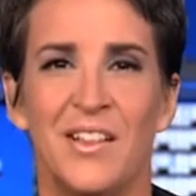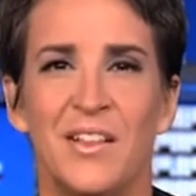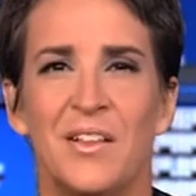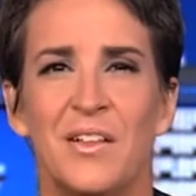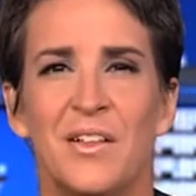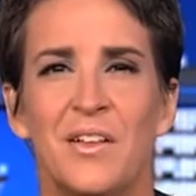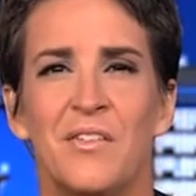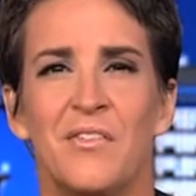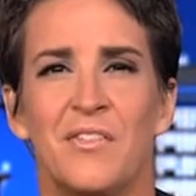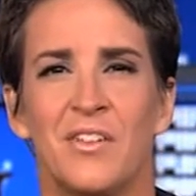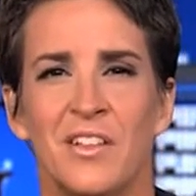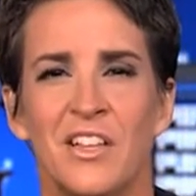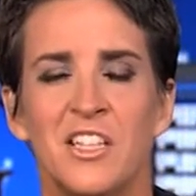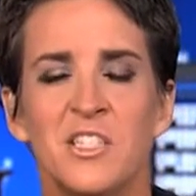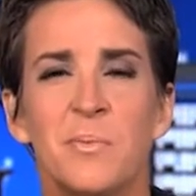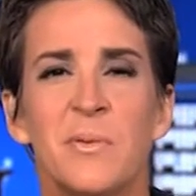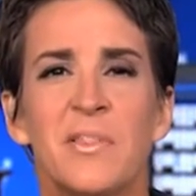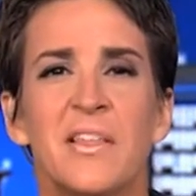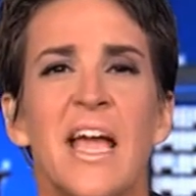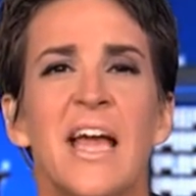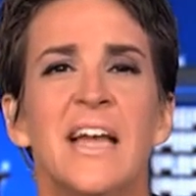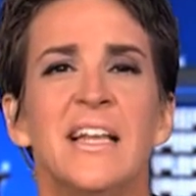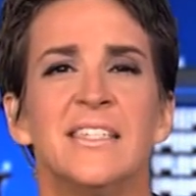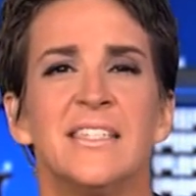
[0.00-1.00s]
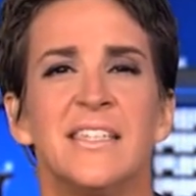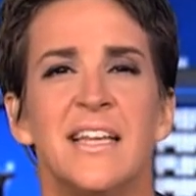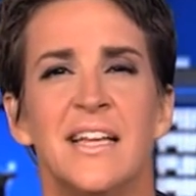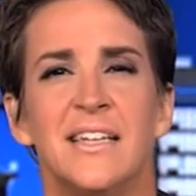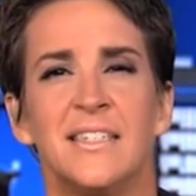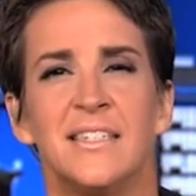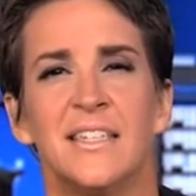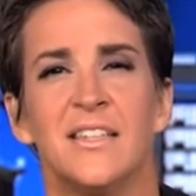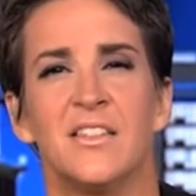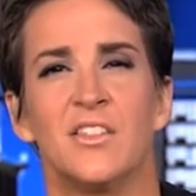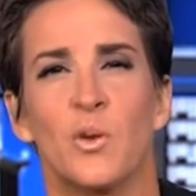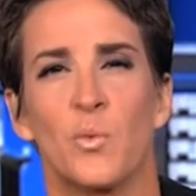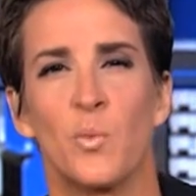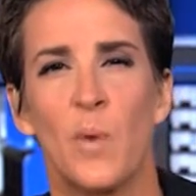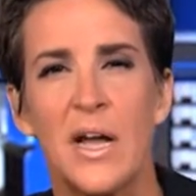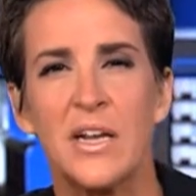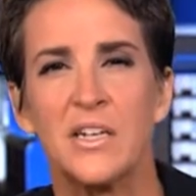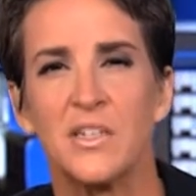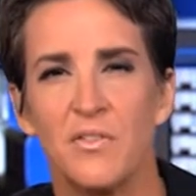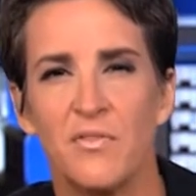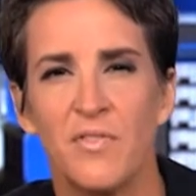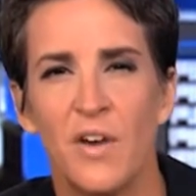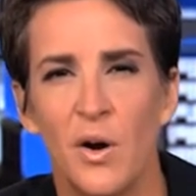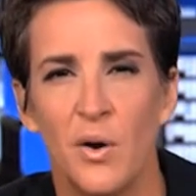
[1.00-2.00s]
For Elizabeth Cady Stanton, the
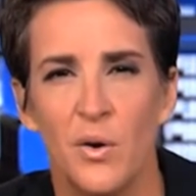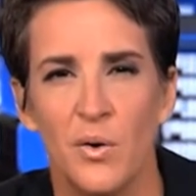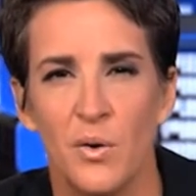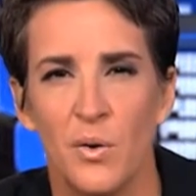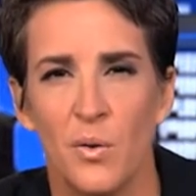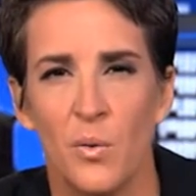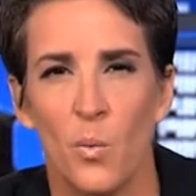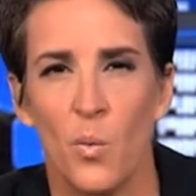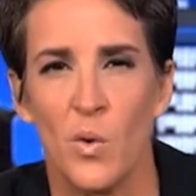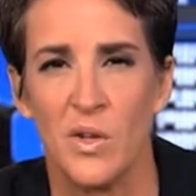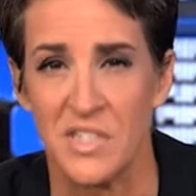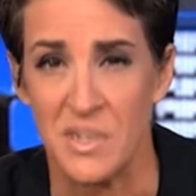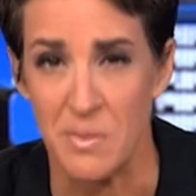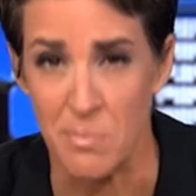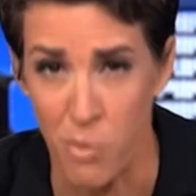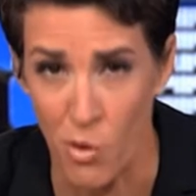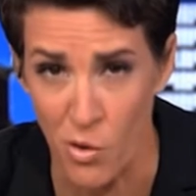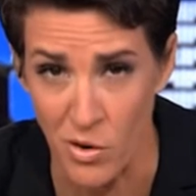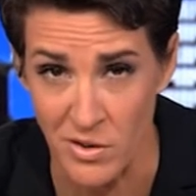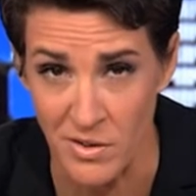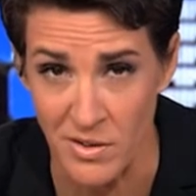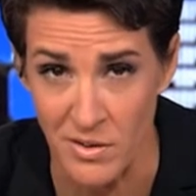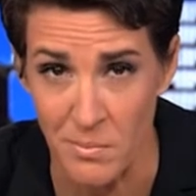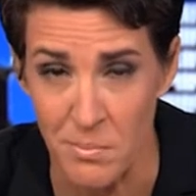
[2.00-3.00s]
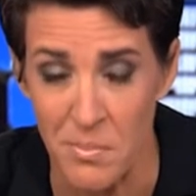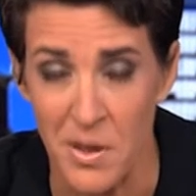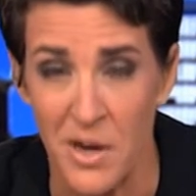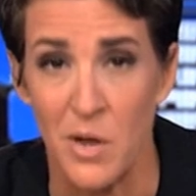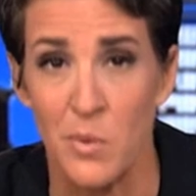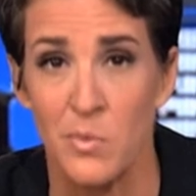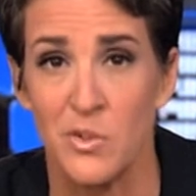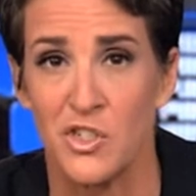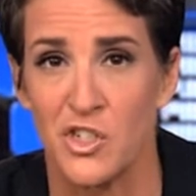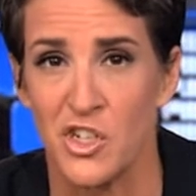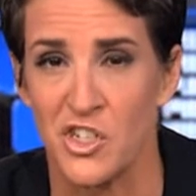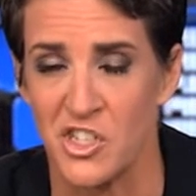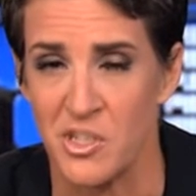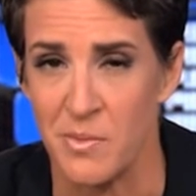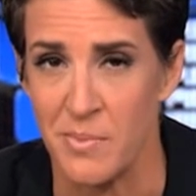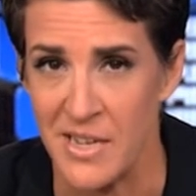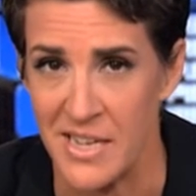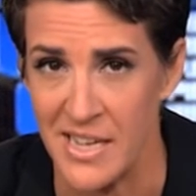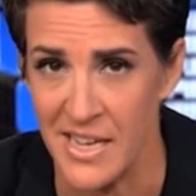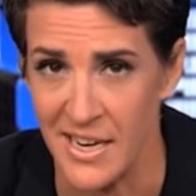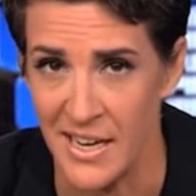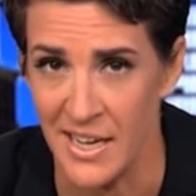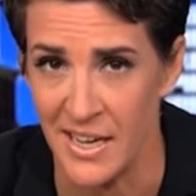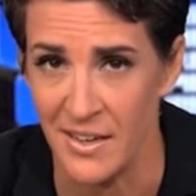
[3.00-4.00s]
right to vote was important, but it was just the
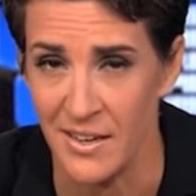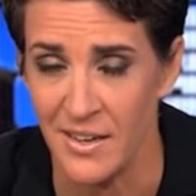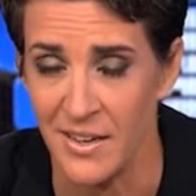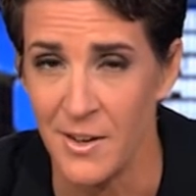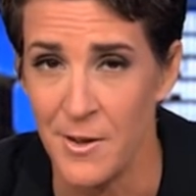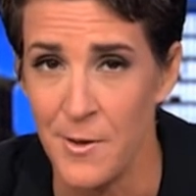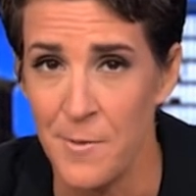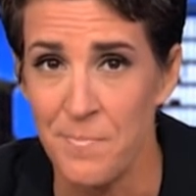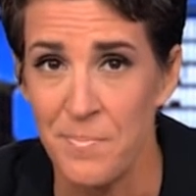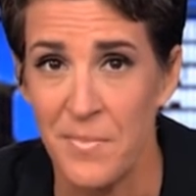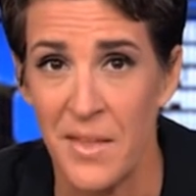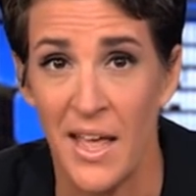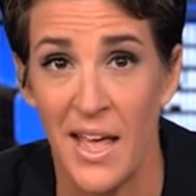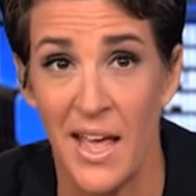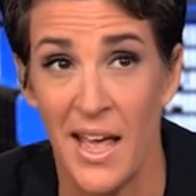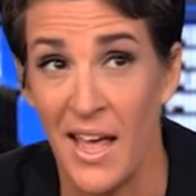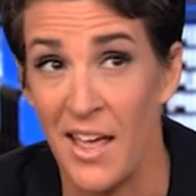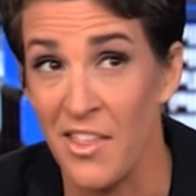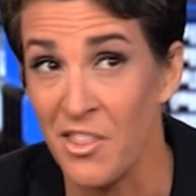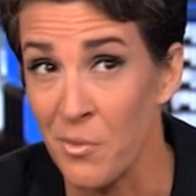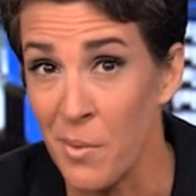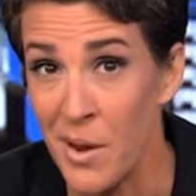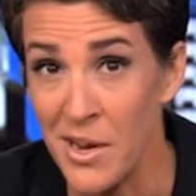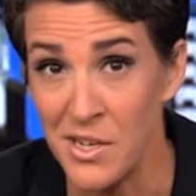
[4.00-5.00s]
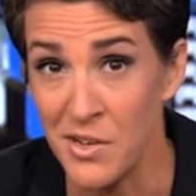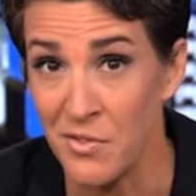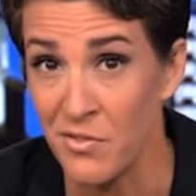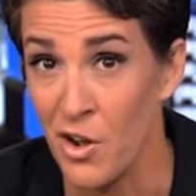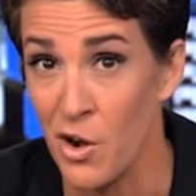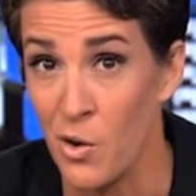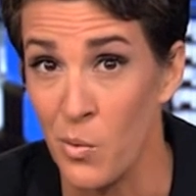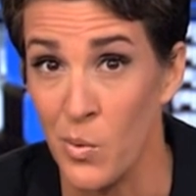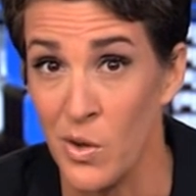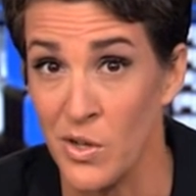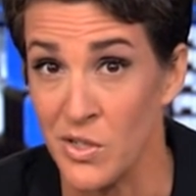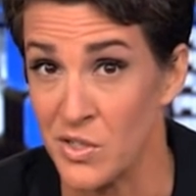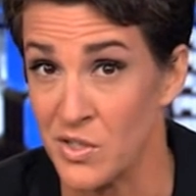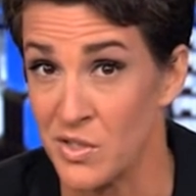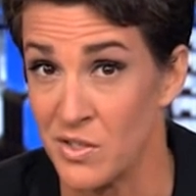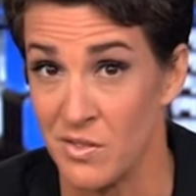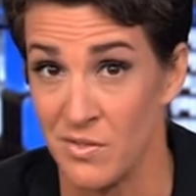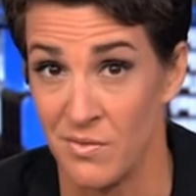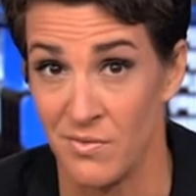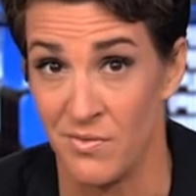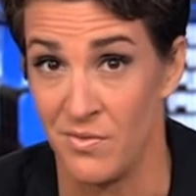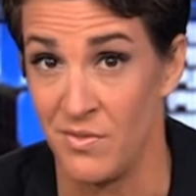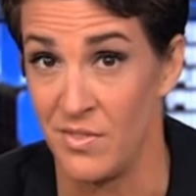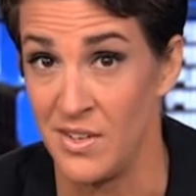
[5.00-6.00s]
beginning. And the right to vote was
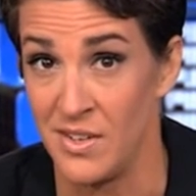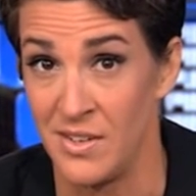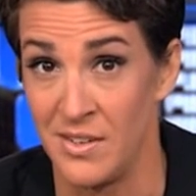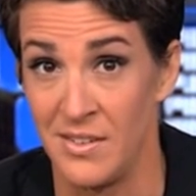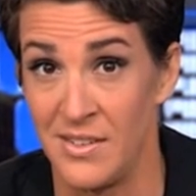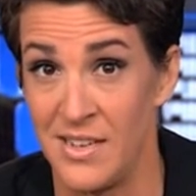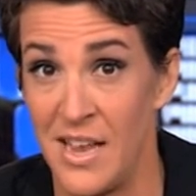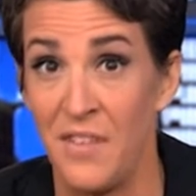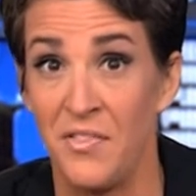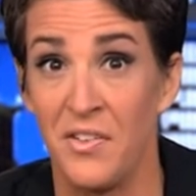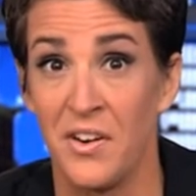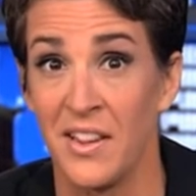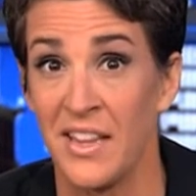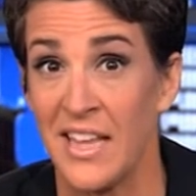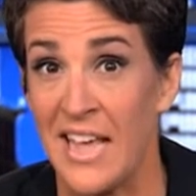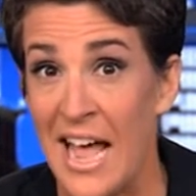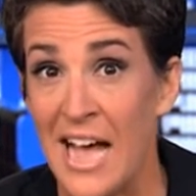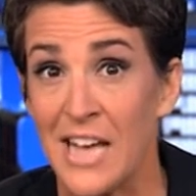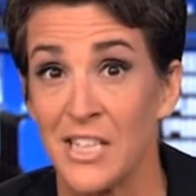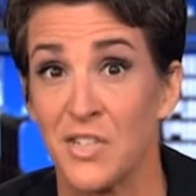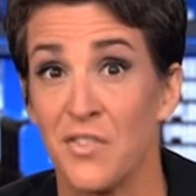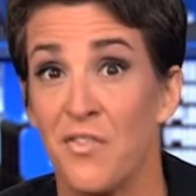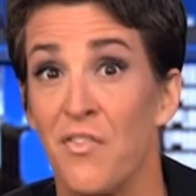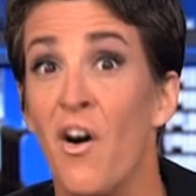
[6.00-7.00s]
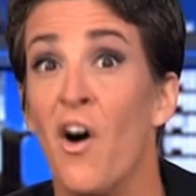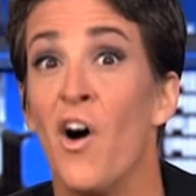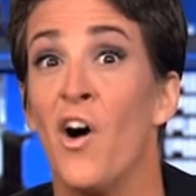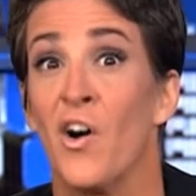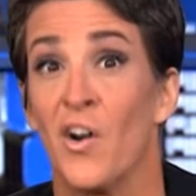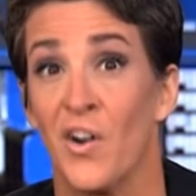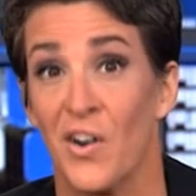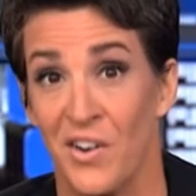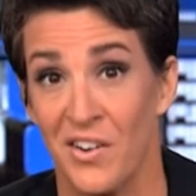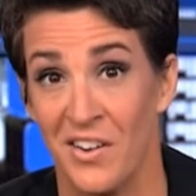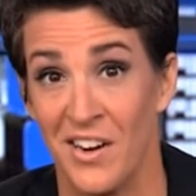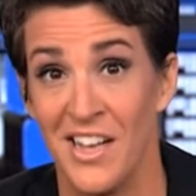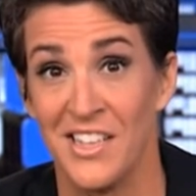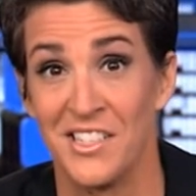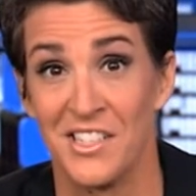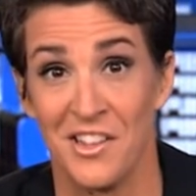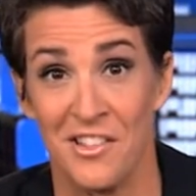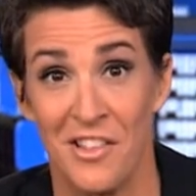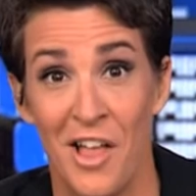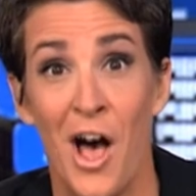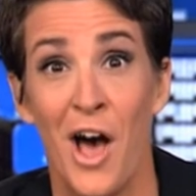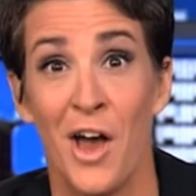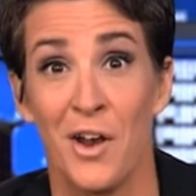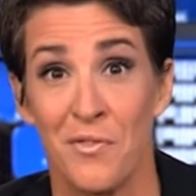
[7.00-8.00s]
definitely as far as a
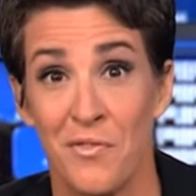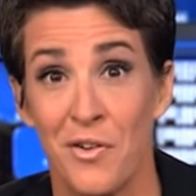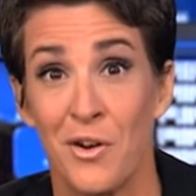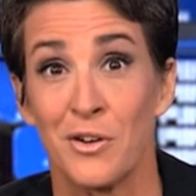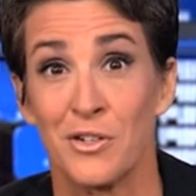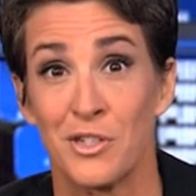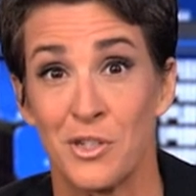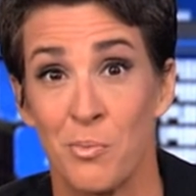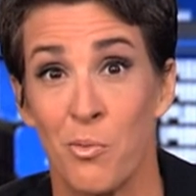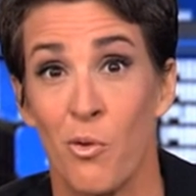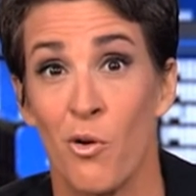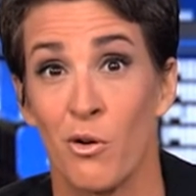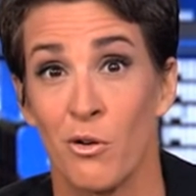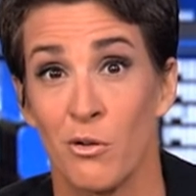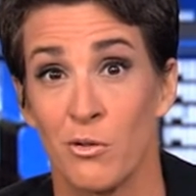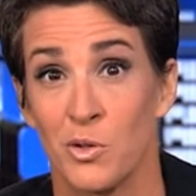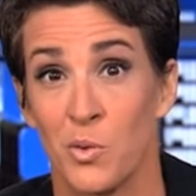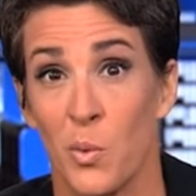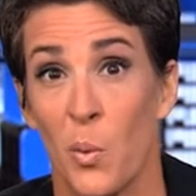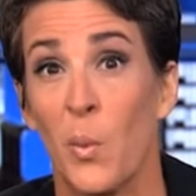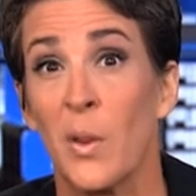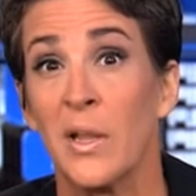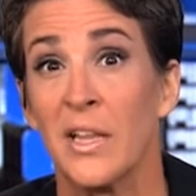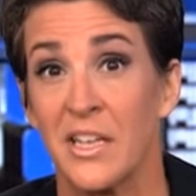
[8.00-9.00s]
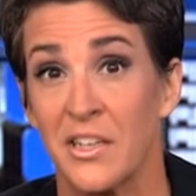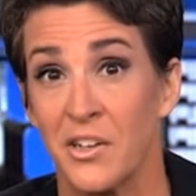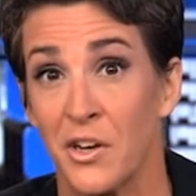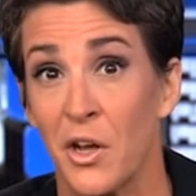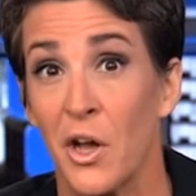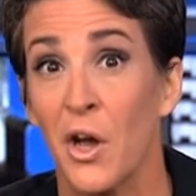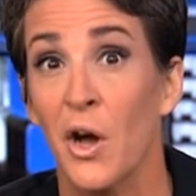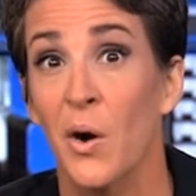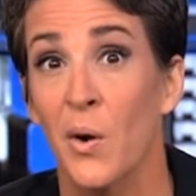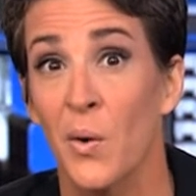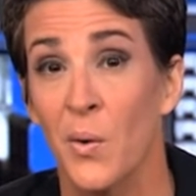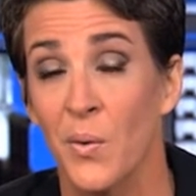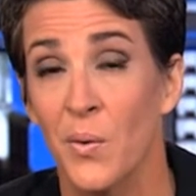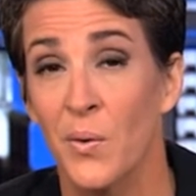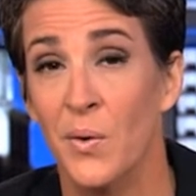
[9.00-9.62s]
lot of her supporters were willing to go.